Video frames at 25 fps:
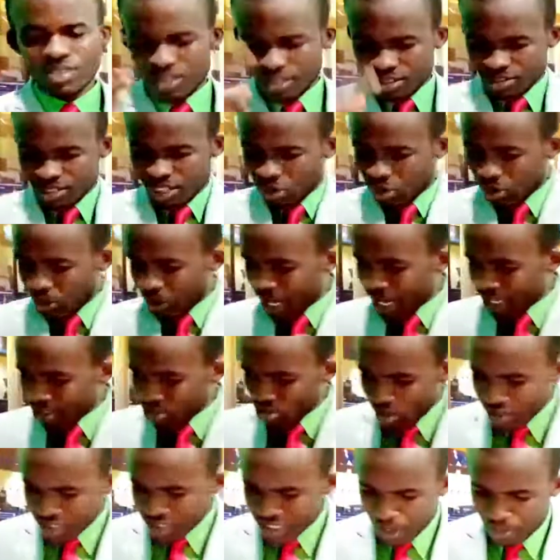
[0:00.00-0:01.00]
The Quran
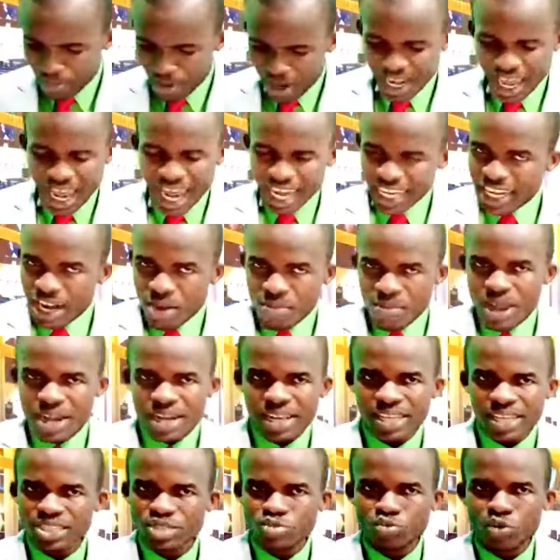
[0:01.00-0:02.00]
talks about Adam and
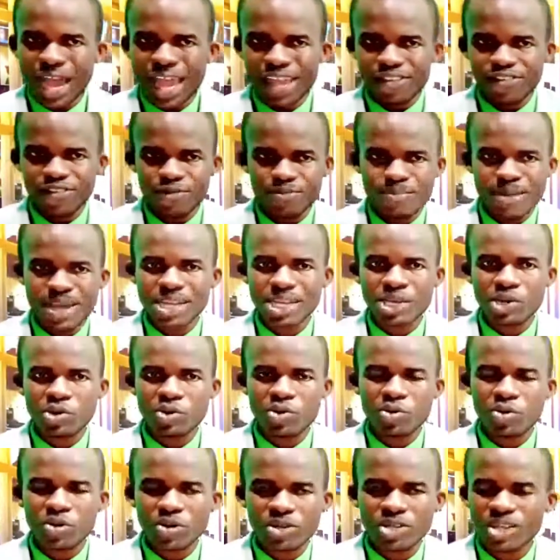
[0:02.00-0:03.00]
his wife, but
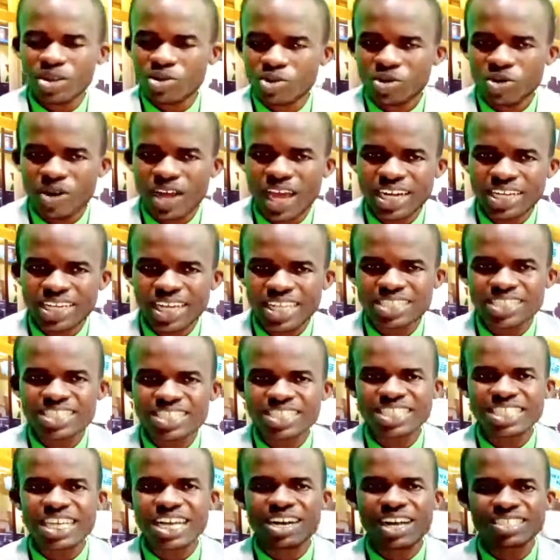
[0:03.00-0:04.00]
the, the Quran doesn't
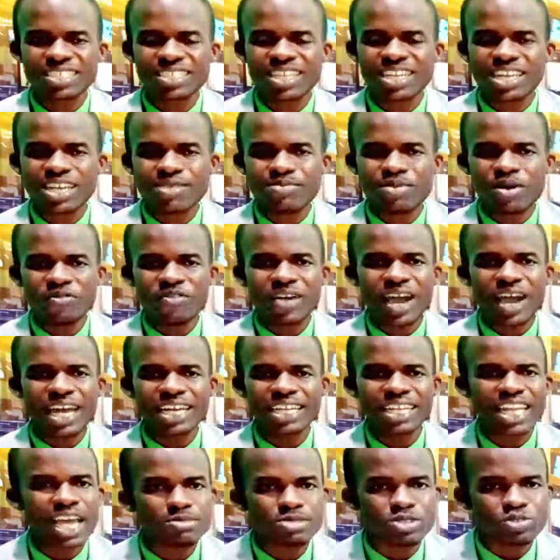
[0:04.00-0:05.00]
tell us the name of
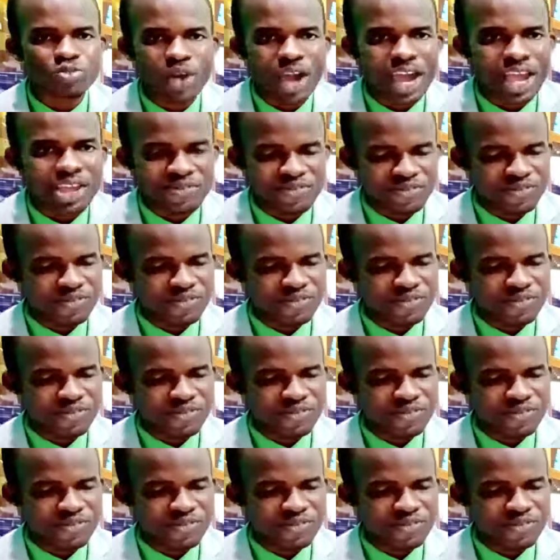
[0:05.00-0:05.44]
Adam's wife.